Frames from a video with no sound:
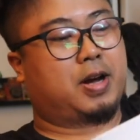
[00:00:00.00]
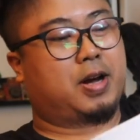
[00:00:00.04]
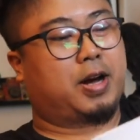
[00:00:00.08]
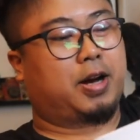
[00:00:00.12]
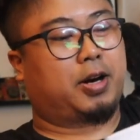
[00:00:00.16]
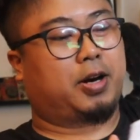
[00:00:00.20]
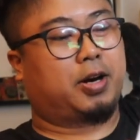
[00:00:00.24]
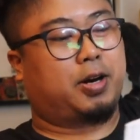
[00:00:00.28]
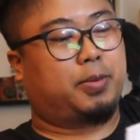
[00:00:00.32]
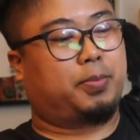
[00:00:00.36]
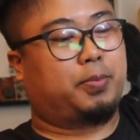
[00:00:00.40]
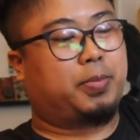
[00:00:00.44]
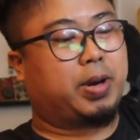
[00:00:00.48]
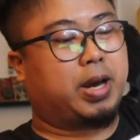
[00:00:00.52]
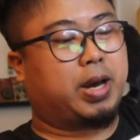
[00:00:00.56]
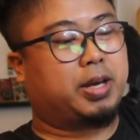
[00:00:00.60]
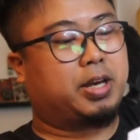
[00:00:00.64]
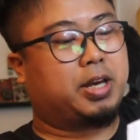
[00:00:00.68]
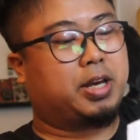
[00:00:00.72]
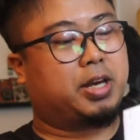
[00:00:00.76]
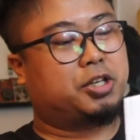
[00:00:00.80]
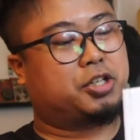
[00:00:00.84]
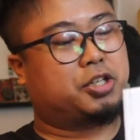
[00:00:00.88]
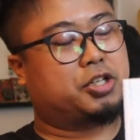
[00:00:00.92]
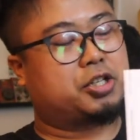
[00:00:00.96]
I got a
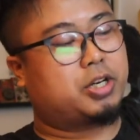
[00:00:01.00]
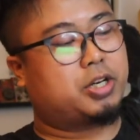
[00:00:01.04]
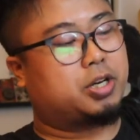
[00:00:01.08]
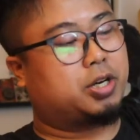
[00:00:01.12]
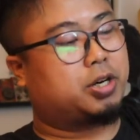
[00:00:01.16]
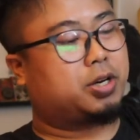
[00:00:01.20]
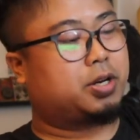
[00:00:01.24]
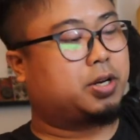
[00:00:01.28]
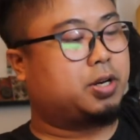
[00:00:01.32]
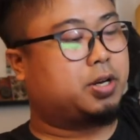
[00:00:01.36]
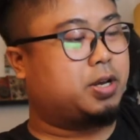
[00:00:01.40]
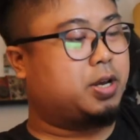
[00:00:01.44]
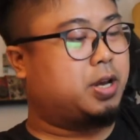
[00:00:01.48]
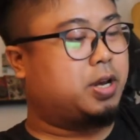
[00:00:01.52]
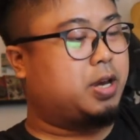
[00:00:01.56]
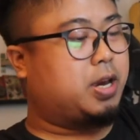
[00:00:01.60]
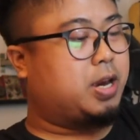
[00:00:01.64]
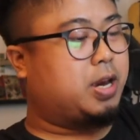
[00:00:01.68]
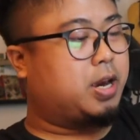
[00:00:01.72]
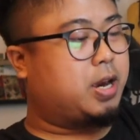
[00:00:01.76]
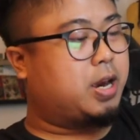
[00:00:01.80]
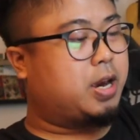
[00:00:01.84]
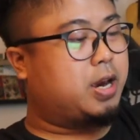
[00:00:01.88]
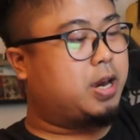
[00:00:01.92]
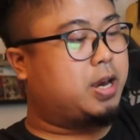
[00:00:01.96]
package here,
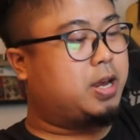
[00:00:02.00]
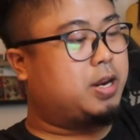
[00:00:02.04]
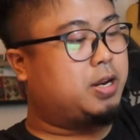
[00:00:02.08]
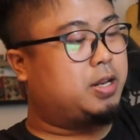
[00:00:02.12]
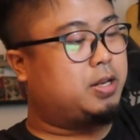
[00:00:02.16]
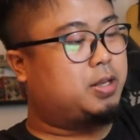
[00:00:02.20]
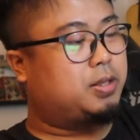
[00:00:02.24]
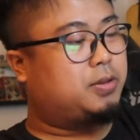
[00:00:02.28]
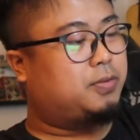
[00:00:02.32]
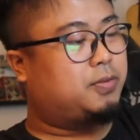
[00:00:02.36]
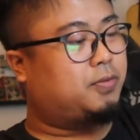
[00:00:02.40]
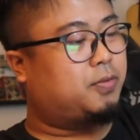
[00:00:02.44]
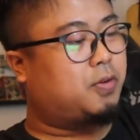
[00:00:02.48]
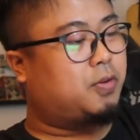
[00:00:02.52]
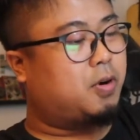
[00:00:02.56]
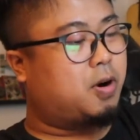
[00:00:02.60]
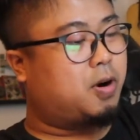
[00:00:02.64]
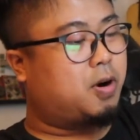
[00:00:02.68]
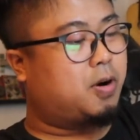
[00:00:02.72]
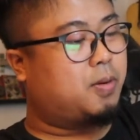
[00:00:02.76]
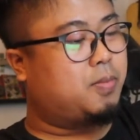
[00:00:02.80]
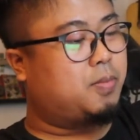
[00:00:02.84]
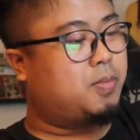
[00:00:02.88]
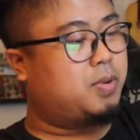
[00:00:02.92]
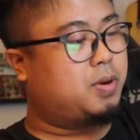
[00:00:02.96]
and it's
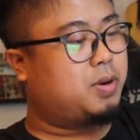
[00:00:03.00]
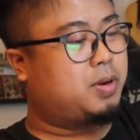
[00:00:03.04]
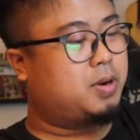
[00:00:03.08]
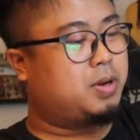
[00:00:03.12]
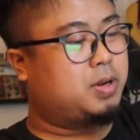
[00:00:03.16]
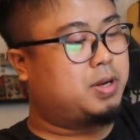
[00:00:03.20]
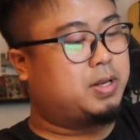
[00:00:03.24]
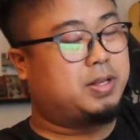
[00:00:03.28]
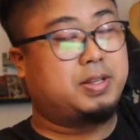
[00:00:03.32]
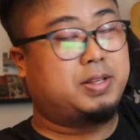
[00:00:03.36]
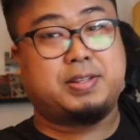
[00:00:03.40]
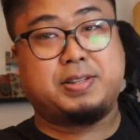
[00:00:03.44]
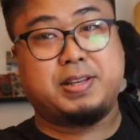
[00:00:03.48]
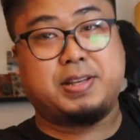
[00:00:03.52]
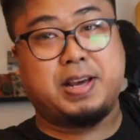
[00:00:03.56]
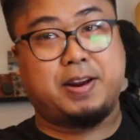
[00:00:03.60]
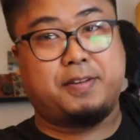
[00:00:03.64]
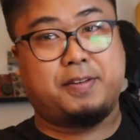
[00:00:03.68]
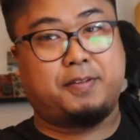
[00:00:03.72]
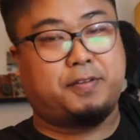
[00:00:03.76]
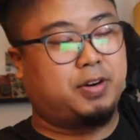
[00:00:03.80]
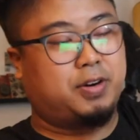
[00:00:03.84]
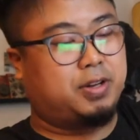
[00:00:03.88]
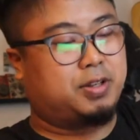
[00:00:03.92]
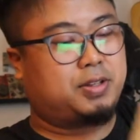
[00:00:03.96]
from
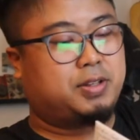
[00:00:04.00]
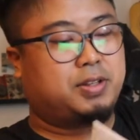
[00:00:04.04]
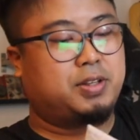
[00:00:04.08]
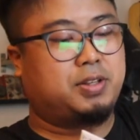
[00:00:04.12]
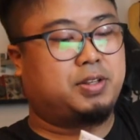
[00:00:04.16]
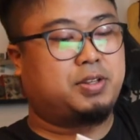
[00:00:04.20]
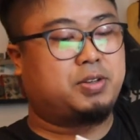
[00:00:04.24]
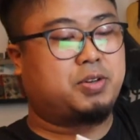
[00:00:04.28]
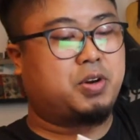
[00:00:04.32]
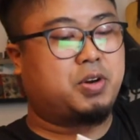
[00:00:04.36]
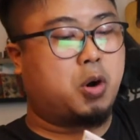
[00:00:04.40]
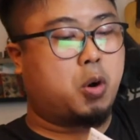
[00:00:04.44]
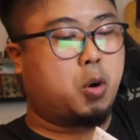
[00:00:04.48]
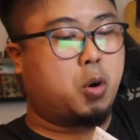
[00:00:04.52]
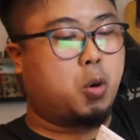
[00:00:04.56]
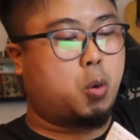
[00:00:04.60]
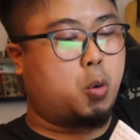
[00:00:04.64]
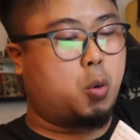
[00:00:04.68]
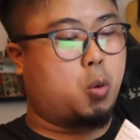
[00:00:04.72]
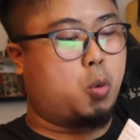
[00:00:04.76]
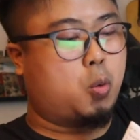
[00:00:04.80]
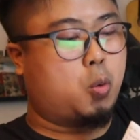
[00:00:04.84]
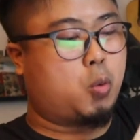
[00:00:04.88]
San Francisco.